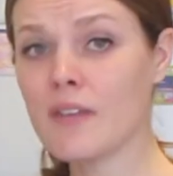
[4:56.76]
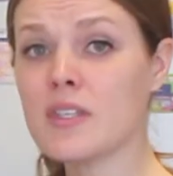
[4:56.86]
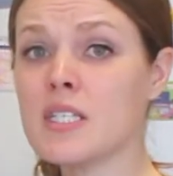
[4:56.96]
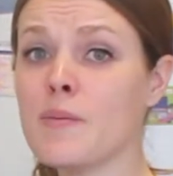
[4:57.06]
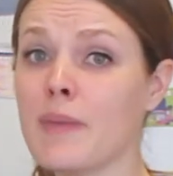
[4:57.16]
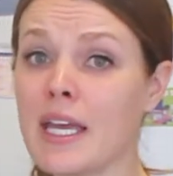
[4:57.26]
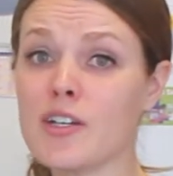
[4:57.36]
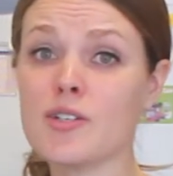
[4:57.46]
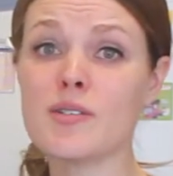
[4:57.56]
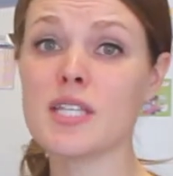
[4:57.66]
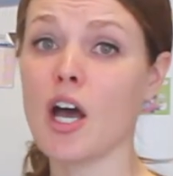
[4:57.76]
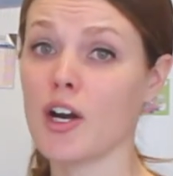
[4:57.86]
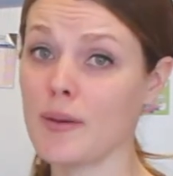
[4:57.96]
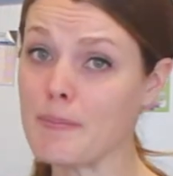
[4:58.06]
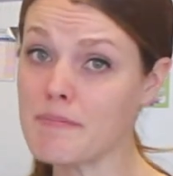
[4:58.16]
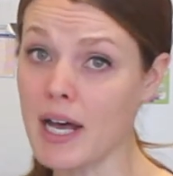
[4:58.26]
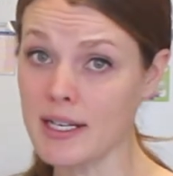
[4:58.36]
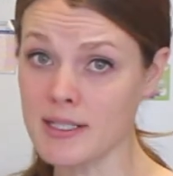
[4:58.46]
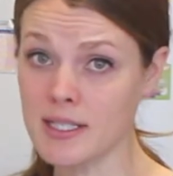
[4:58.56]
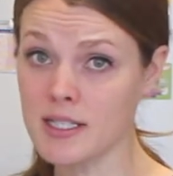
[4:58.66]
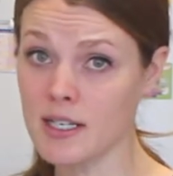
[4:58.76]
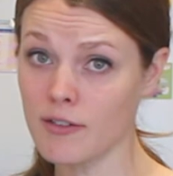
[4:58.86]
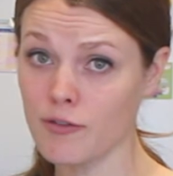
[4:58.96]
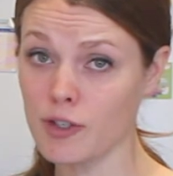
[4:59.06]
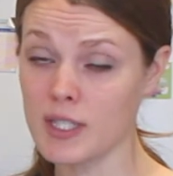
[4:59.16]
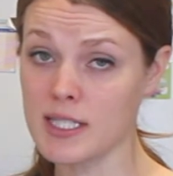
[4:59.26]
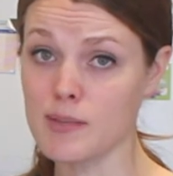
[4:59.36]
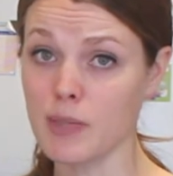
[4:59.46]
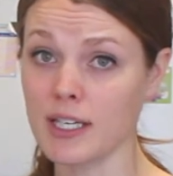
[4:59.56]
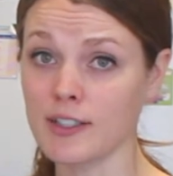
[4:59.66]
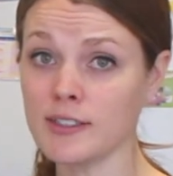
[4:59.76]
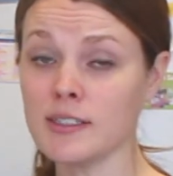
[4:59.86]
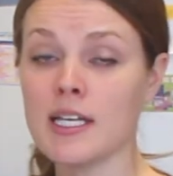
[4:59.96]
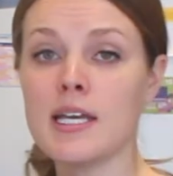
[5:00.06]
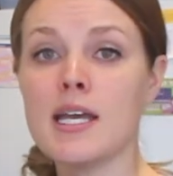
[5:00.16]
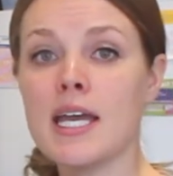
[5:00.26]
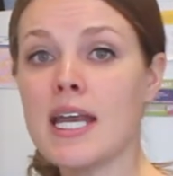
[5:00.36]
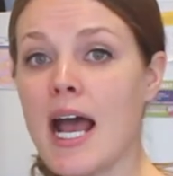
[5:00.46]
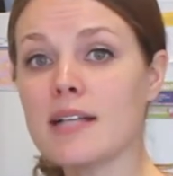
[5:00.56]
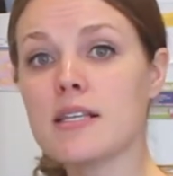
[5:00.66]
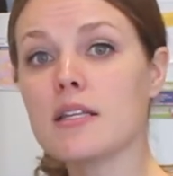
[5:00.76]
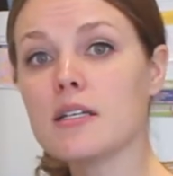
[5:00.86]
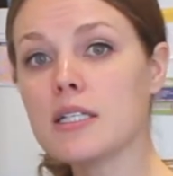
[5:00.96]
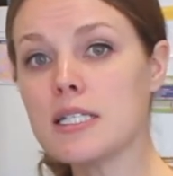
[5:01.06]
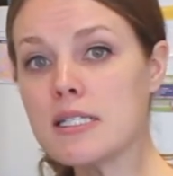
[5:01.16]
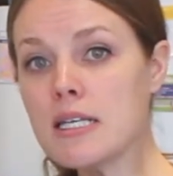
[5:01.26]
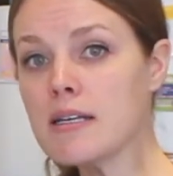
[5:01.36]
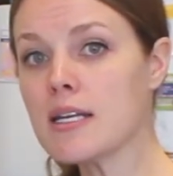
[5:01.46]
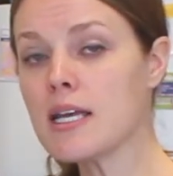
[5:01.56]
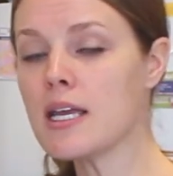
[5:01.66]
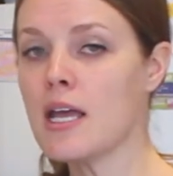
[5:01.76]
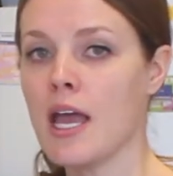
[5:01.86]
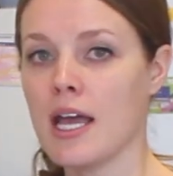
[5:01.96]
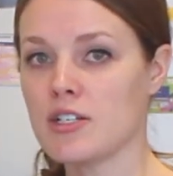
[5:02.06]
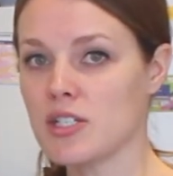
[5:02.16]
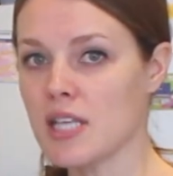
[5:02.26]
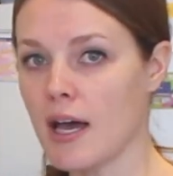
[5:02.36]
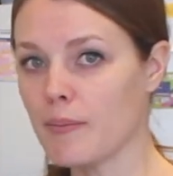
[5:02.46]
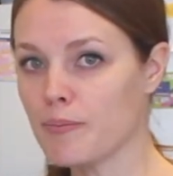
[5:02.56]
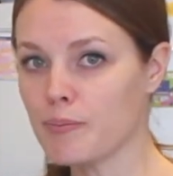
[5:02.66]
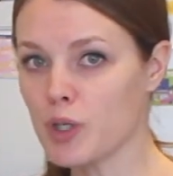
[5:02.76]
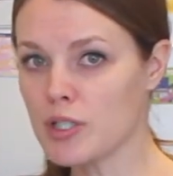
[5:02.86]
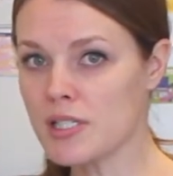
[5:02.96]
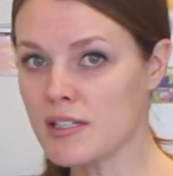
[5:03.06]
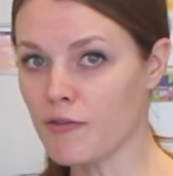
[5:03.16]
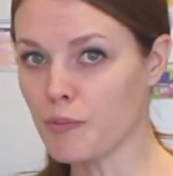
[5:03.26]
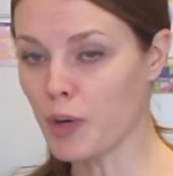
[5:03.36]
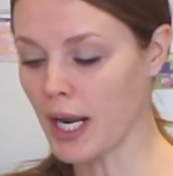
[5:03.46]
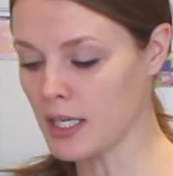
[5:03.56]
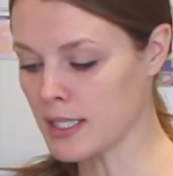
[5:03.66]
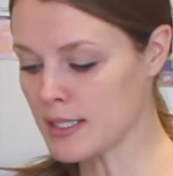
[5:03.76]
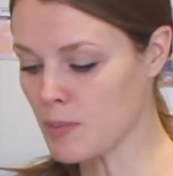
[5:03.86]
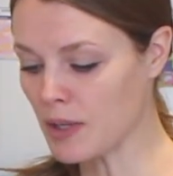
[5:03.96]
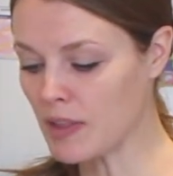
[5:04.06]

The tomatoes are a must for this meal. It adds a little acidity and just that burst of brightness with